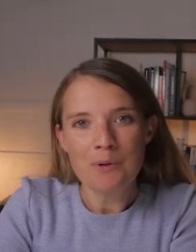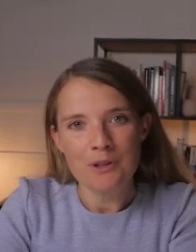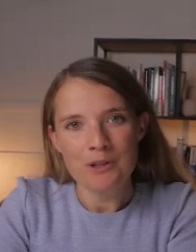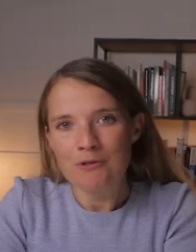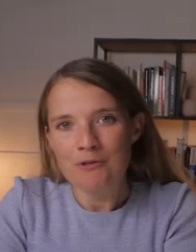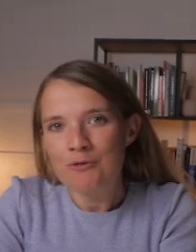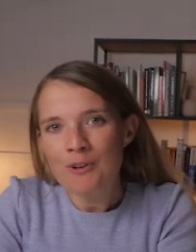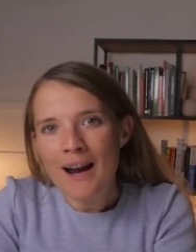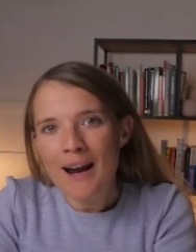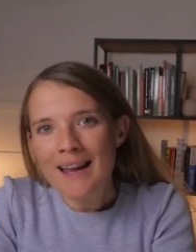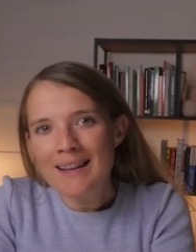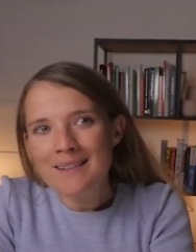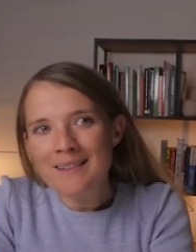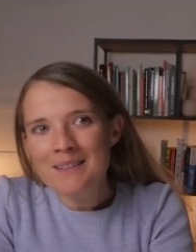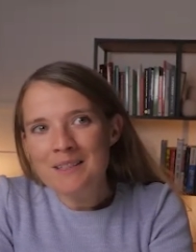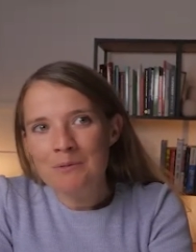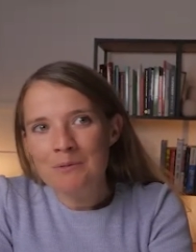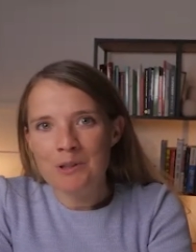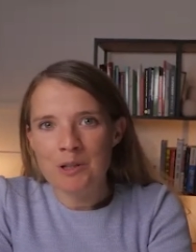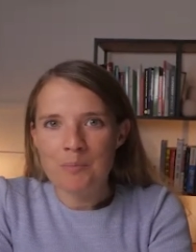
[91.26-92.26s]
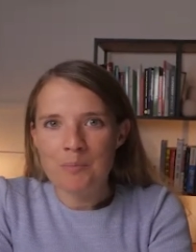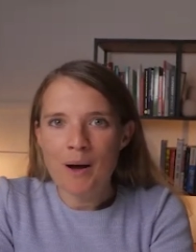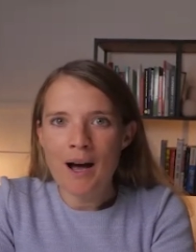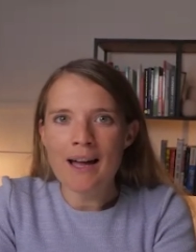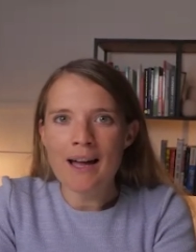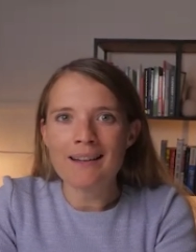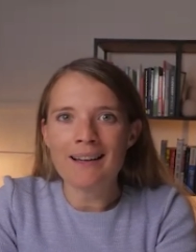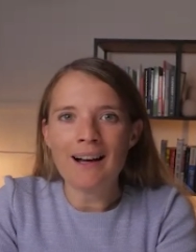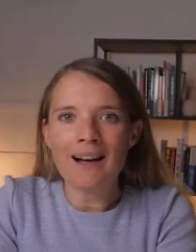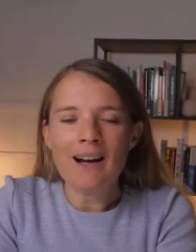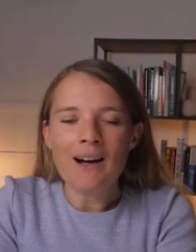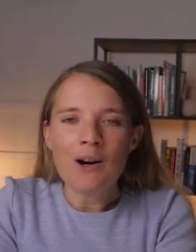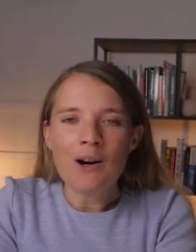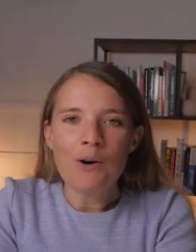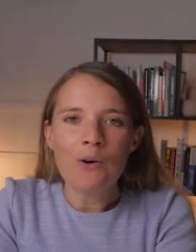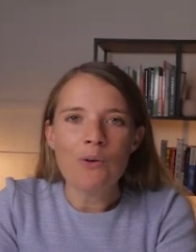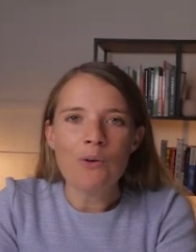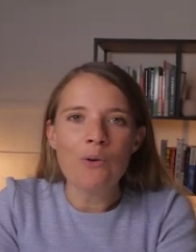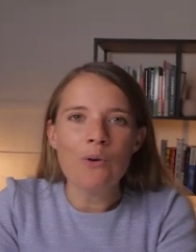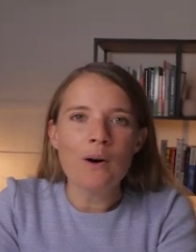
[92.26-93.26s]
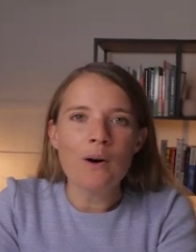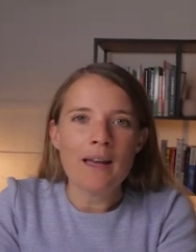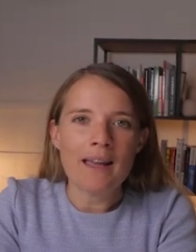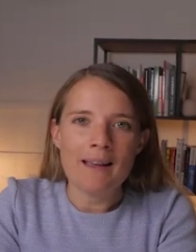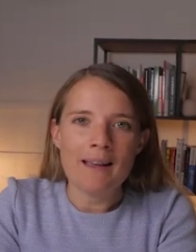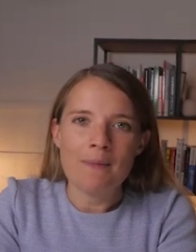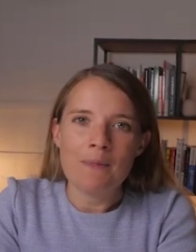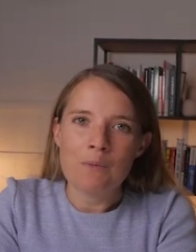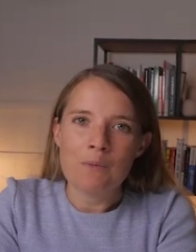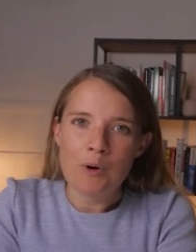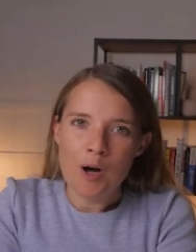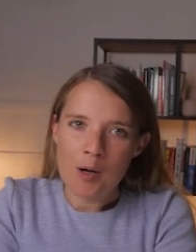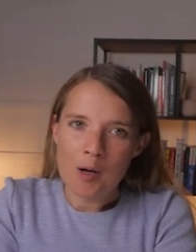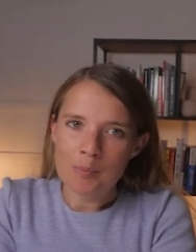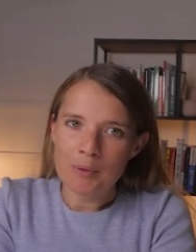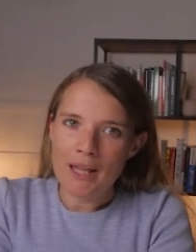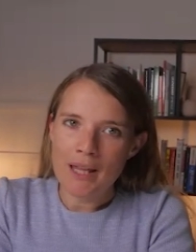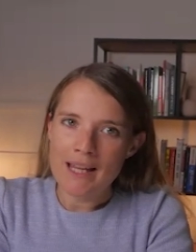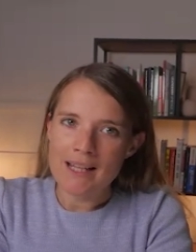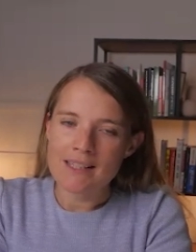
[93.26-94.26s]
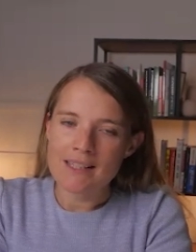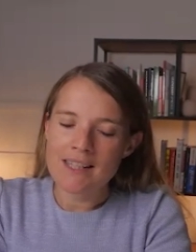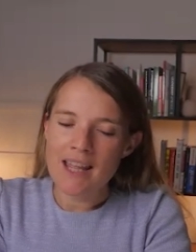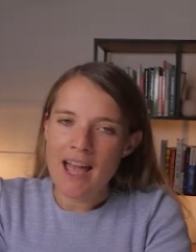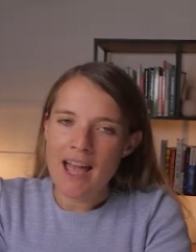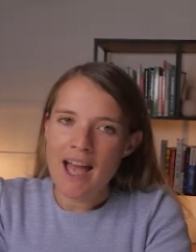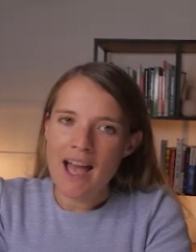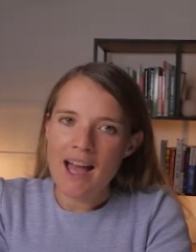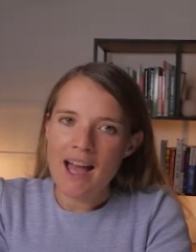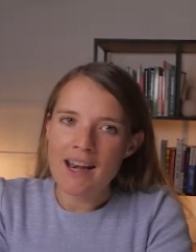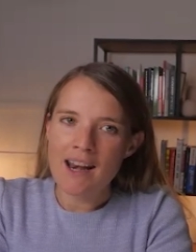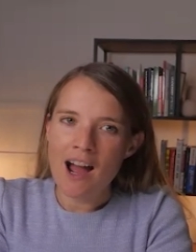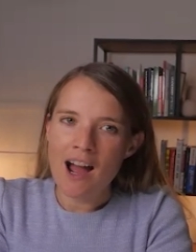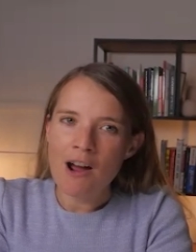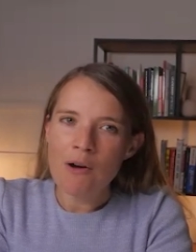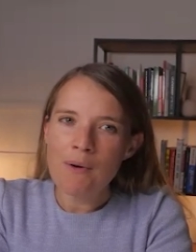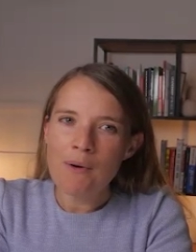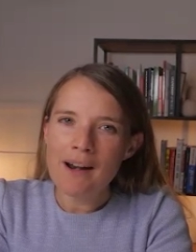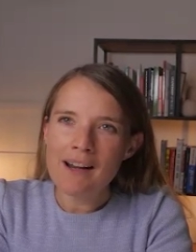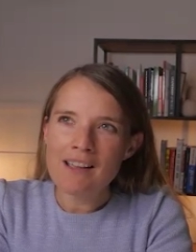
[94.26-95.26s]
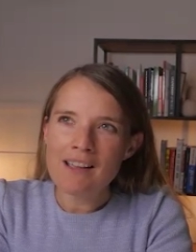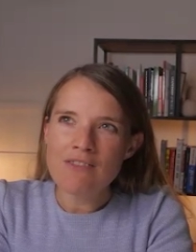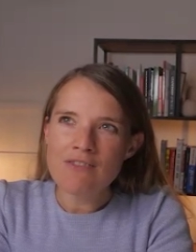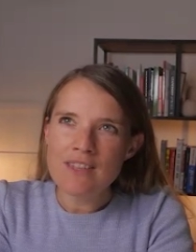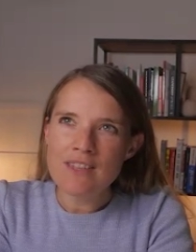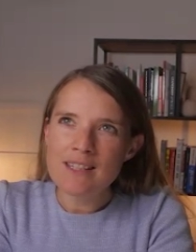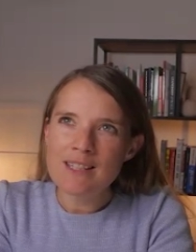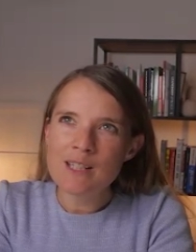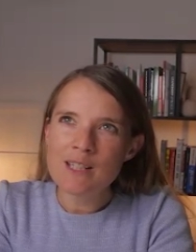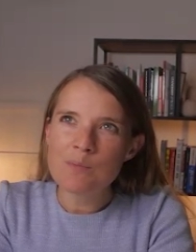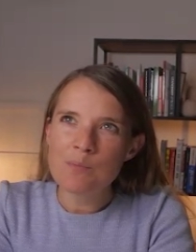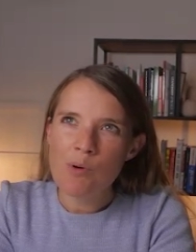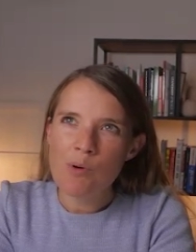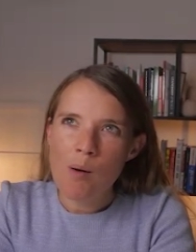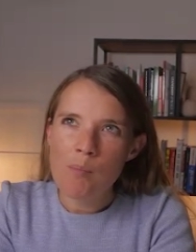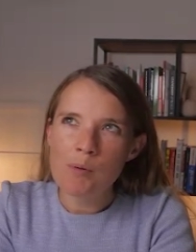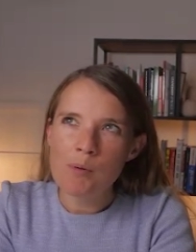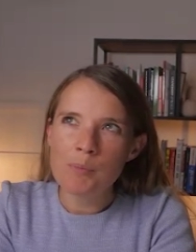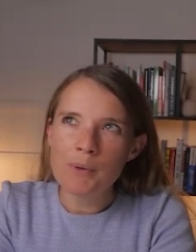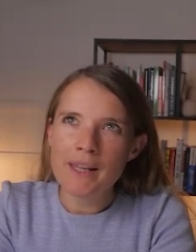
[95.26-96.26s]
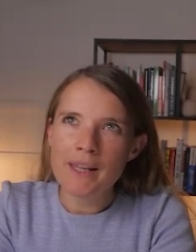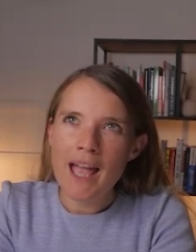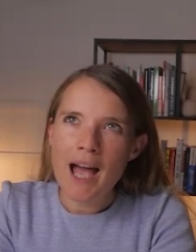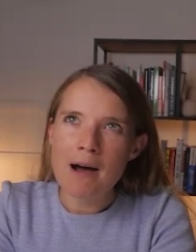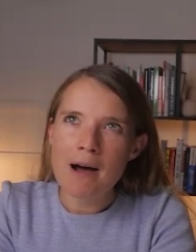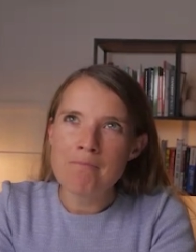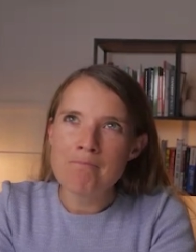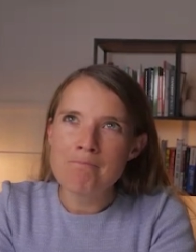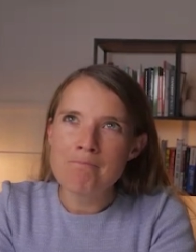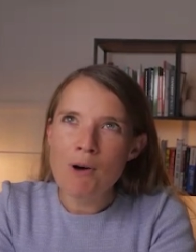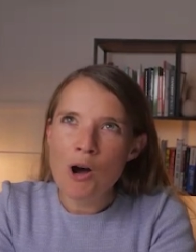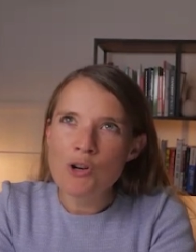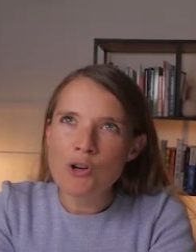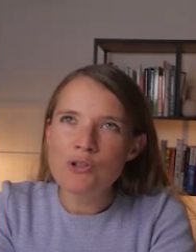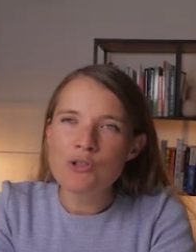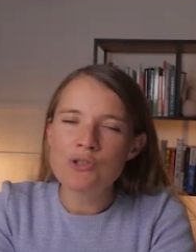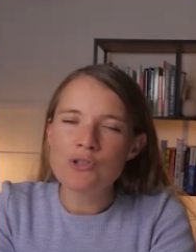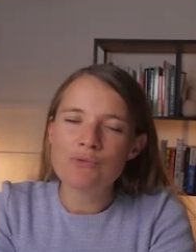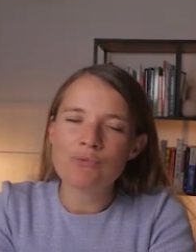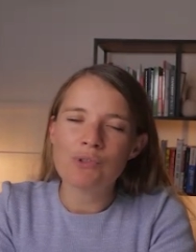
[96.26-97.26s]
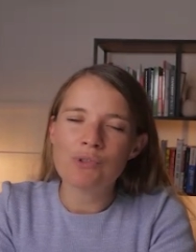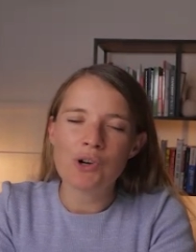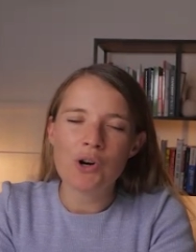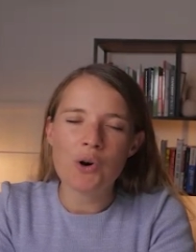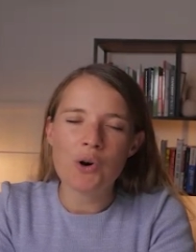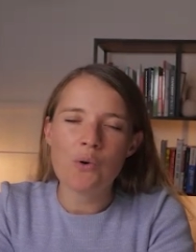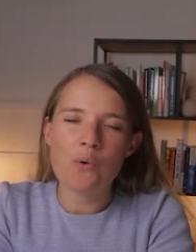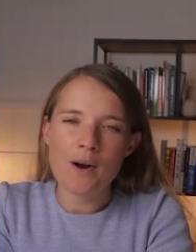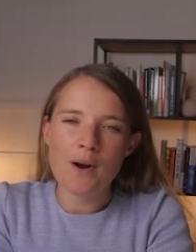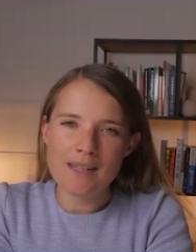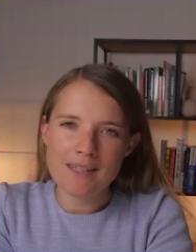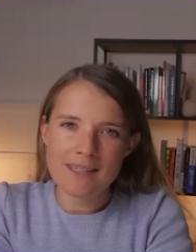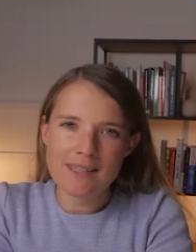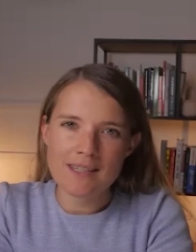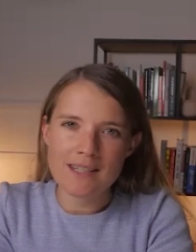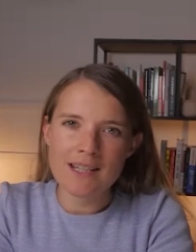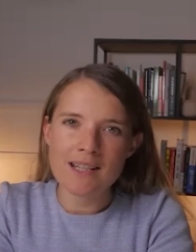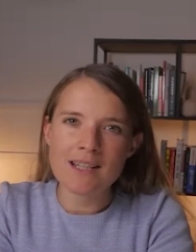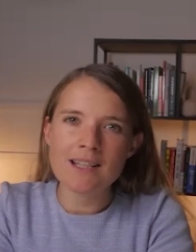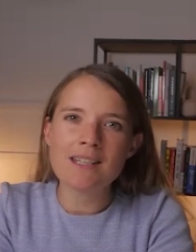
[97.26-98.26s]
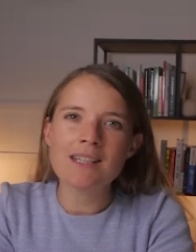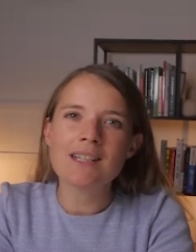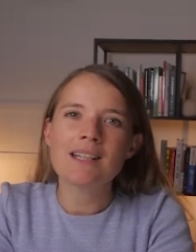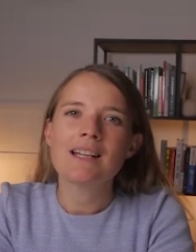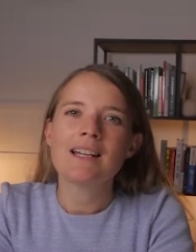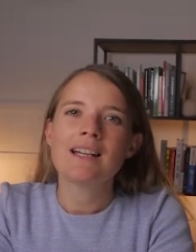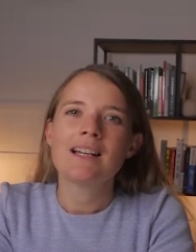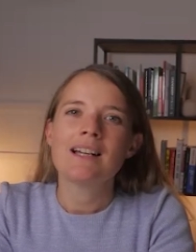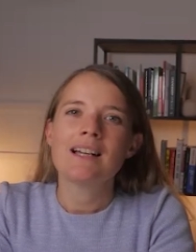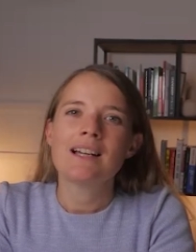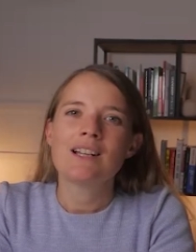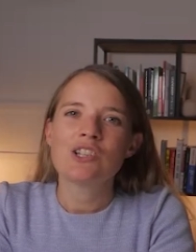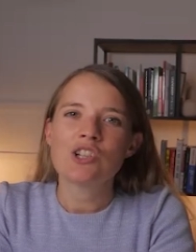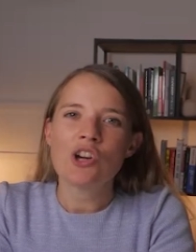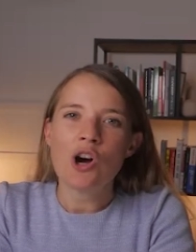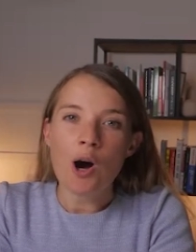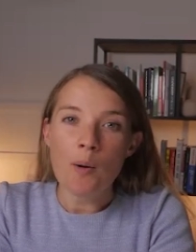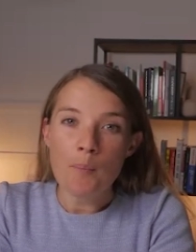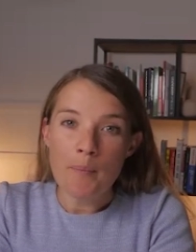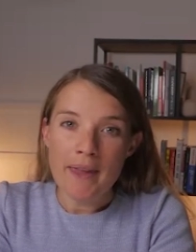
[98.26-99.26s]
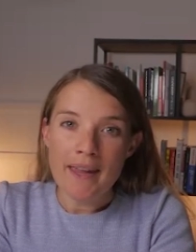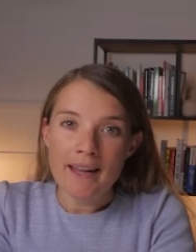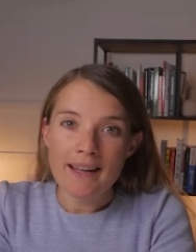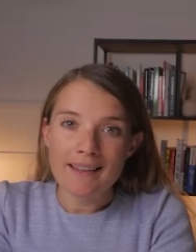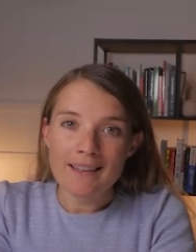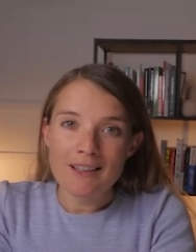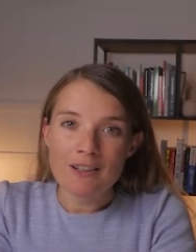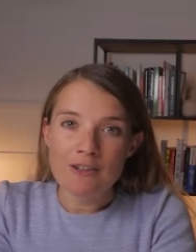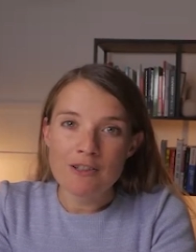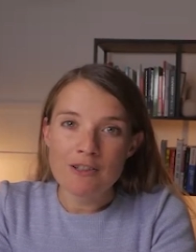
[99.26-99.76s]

with your friends, with your partner, or in the workplace. And I reckon this is probably our most requested topic